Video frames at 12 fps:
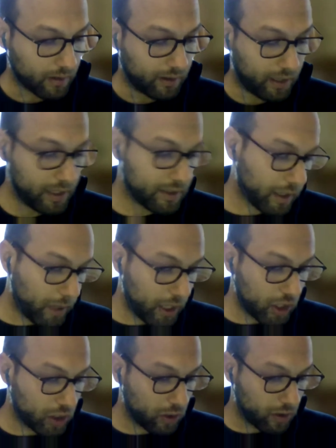this
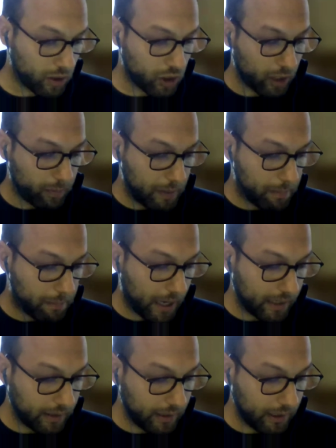regulation shall be
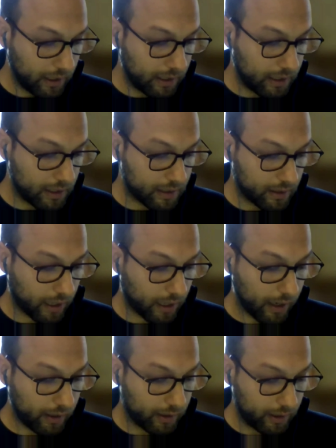binding in its
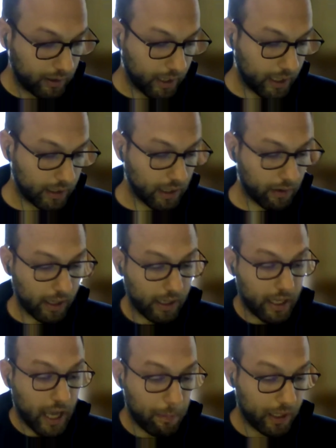entirety and
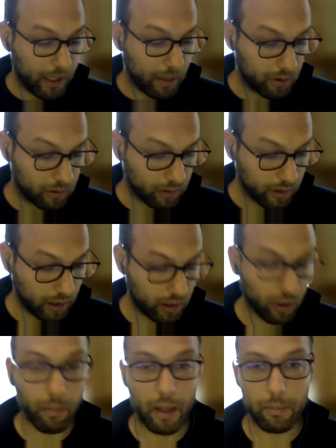directly applicable
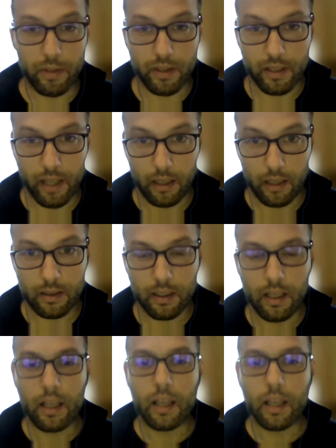in all member states.